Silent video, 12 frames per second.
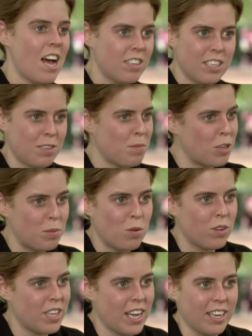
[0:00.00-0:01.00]
Health is the most
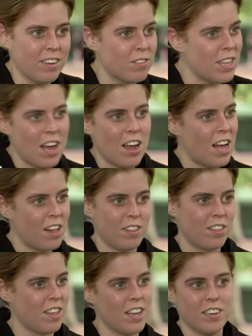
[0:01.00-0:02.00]
important thing. Without
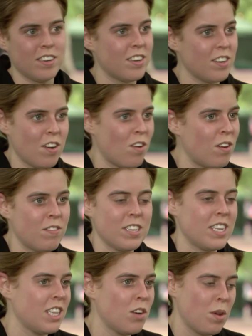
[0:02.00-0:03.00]
health, then
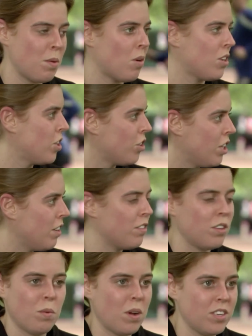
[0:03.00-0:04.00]
everything that we want to achieve
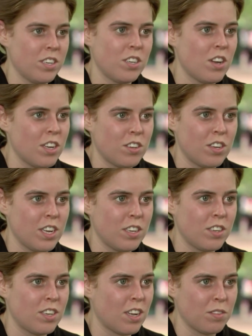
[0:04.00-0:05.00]
in the world
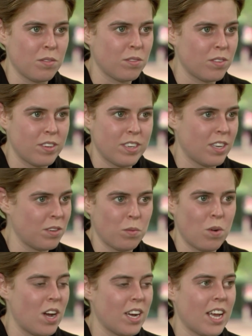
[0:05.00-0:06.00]
doesn't
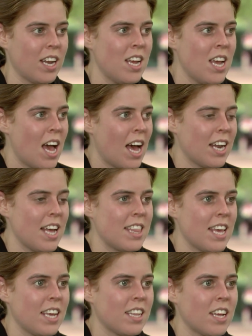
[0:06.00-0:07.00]
work. And I
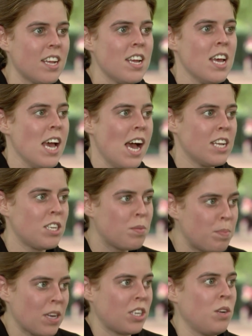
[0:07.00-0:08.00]
think that
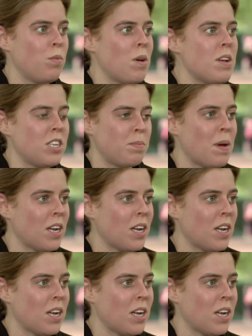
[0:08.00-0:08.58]
especially women's